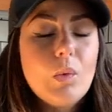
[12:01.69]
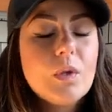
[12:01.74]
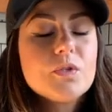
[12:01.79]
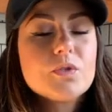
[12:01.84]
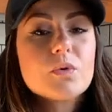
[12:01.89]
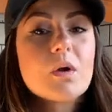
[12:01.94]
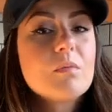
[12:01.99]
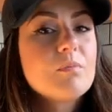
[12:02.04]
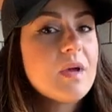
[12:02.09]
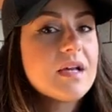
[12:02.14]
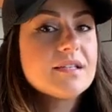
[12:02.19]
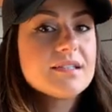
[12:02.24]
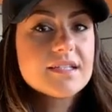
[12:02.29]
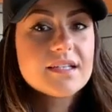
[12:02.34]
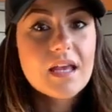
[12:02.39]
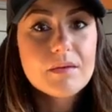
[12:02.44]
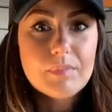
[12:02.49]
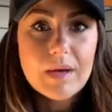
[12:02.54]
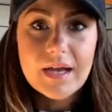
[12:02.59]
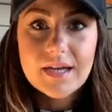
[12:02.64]
We'll do our best to
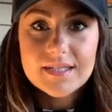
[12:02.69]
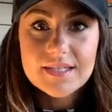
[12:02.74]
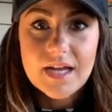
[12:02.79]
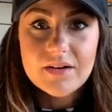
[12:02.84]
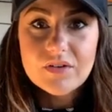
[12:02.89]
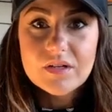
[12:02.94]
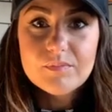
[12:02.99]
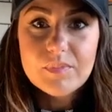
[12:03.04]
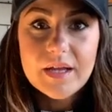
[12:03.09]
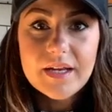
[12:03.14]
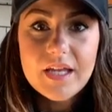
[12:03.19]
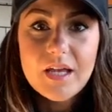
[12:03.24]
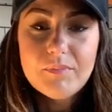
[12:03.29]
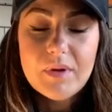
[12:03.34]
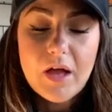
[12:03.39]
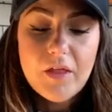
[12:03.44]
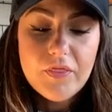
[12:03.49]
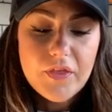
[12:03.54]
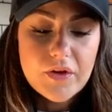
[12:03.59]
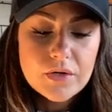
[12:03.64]
get back to everybody
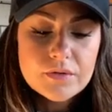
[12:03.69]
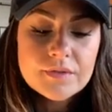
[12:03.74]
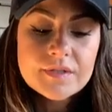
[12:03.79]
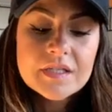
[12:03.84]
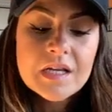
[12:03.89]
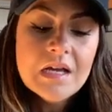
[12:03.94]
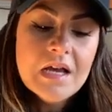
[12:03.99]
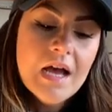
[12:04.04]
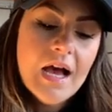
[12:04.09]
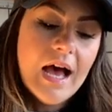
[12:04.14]
about those.